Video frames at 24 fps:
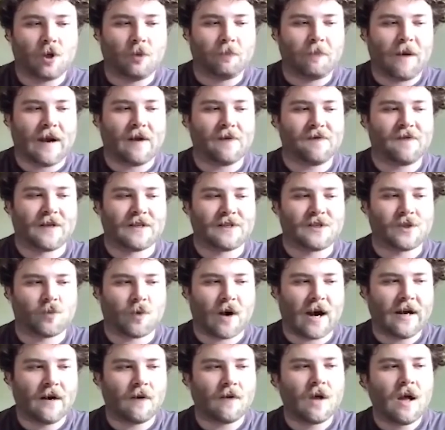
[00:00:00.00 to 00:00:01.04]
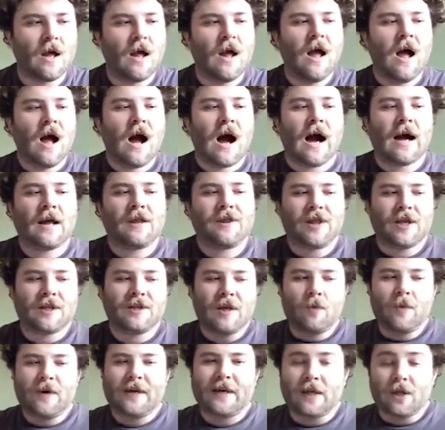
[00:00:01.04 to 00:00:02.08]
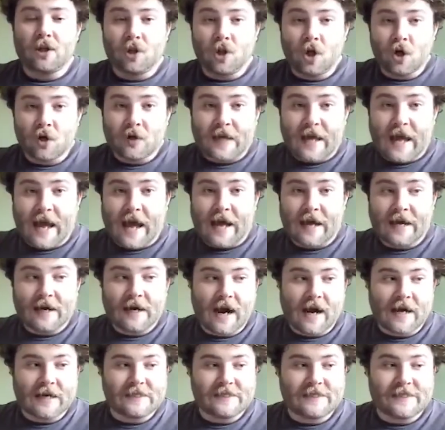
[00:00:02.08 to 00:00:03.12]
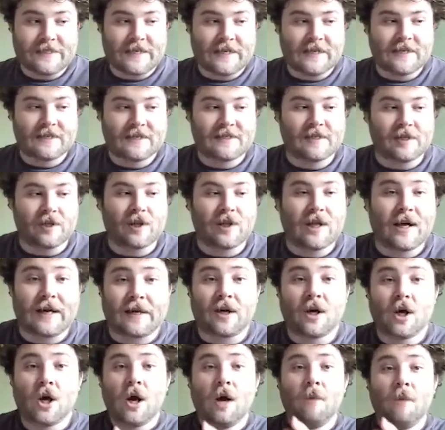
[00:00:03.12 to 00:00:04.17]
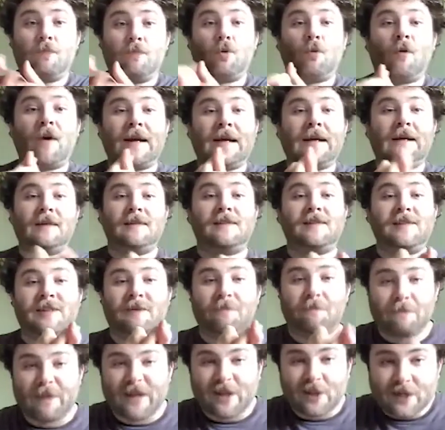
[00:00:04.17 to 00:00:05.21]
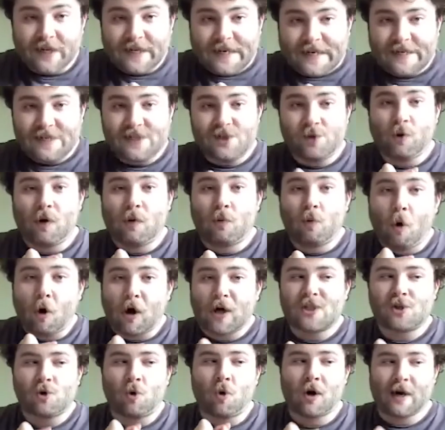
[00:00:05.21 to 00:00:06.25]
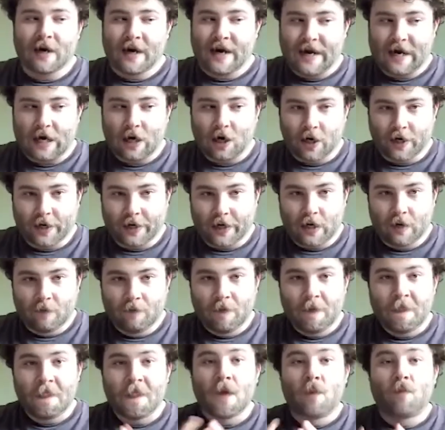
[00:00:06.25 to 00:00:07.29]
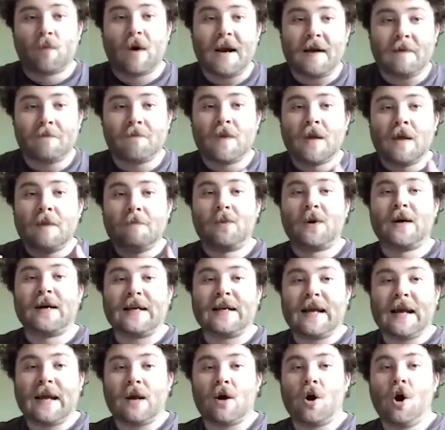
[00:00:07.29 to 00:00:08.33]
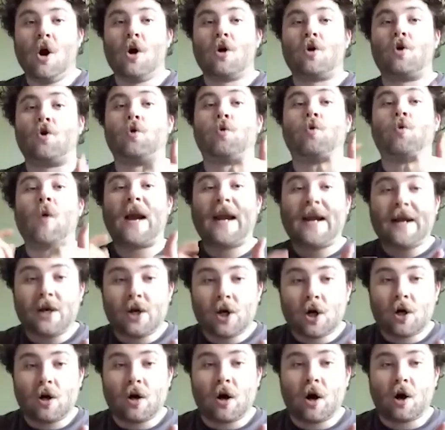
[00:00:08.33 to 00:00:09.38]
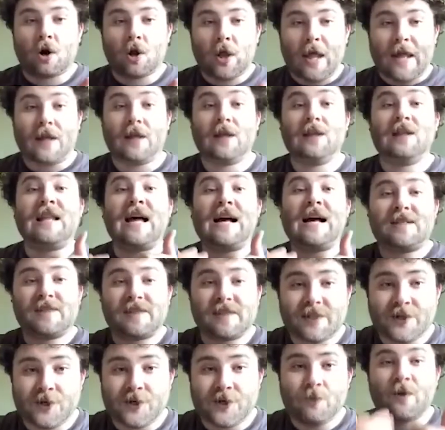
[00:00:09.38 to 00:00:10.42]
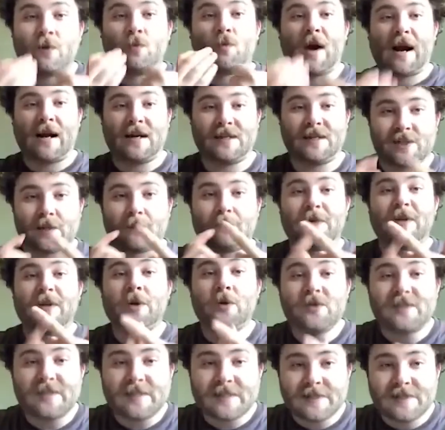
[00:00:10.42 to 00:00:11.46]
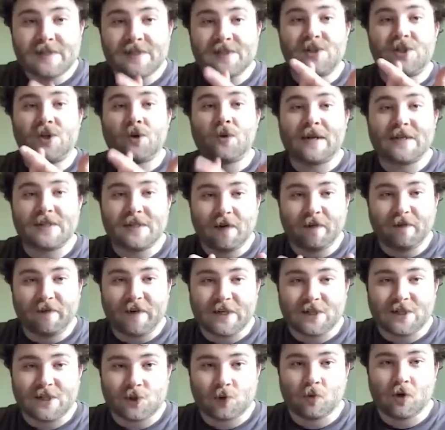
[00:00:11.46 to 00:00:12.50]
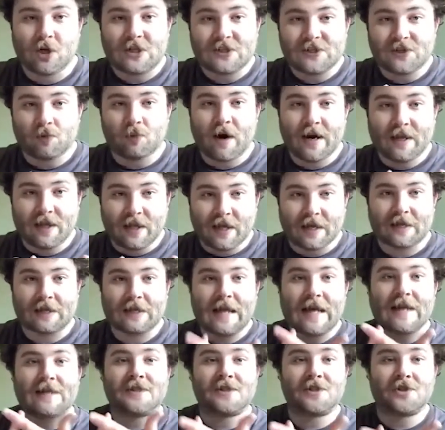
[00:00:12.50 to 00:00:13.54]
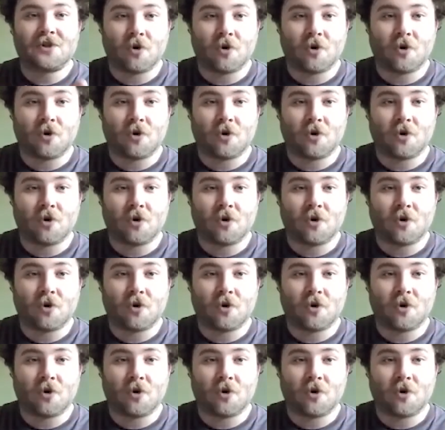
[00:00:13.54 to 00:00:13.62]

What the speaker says: benefits, right, I think that we can look at ideas like bringing stability to a war-torn area, right? Bringing greater or like less human rights abuses to individuals, right? Like less